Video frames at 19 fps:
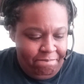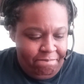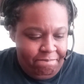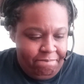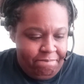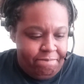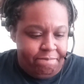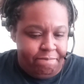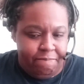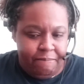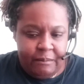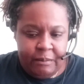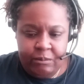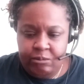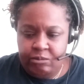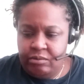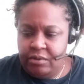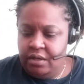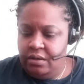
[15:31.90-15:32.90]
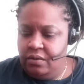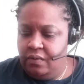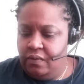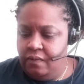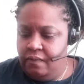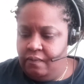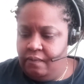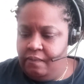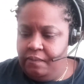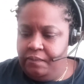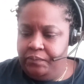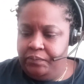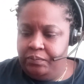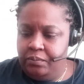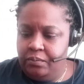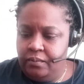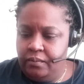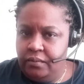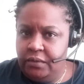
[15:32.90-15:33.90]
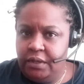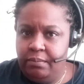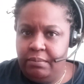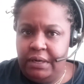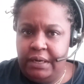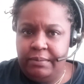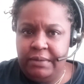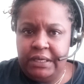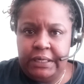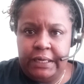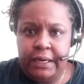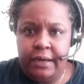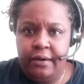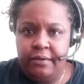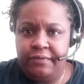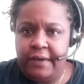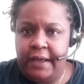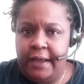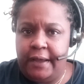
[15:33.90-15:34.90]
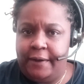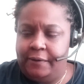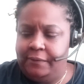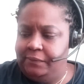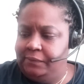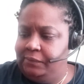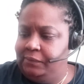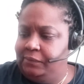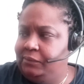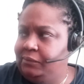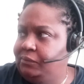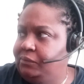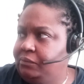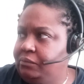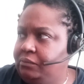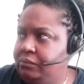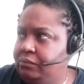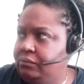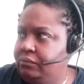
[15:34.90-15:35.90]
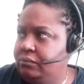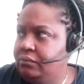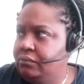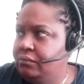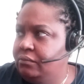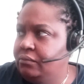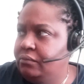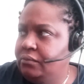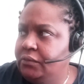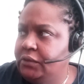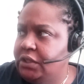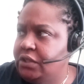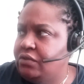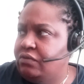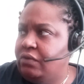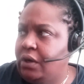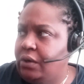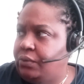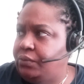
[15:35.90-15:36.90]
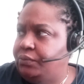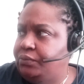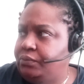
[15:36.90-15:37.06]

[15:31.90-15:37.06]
mm hmm But let me clarify this row.